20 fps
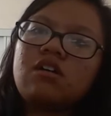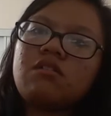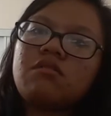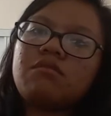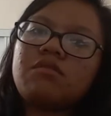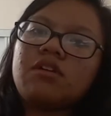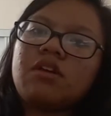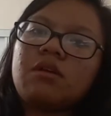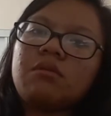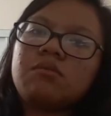
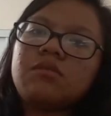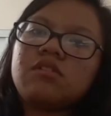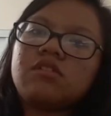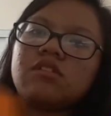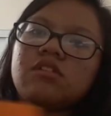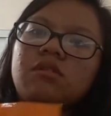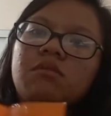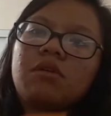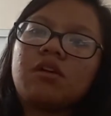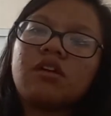when I'm using
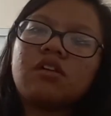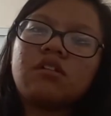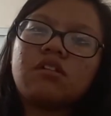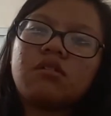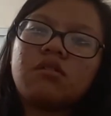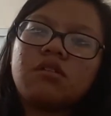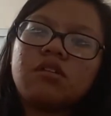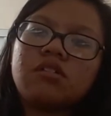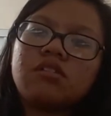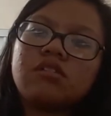the regular
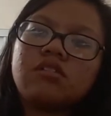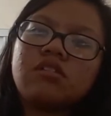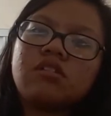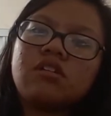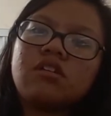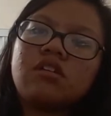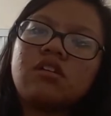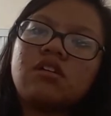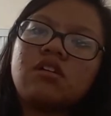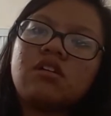ones,
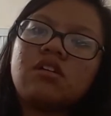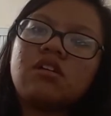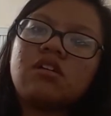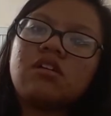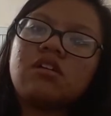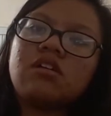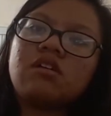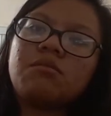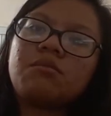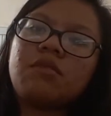
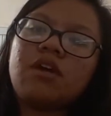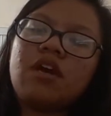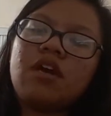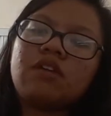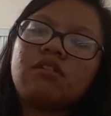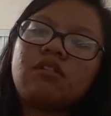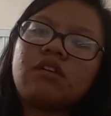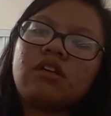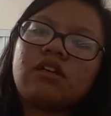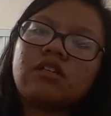my
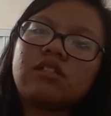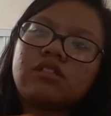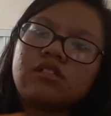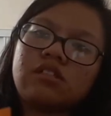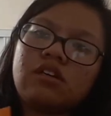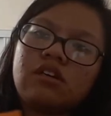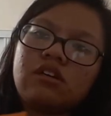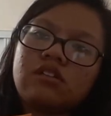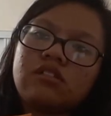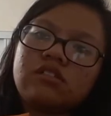handwriting
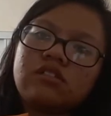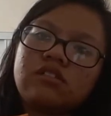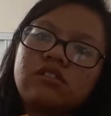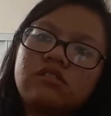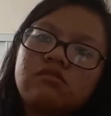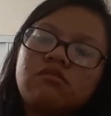sucks.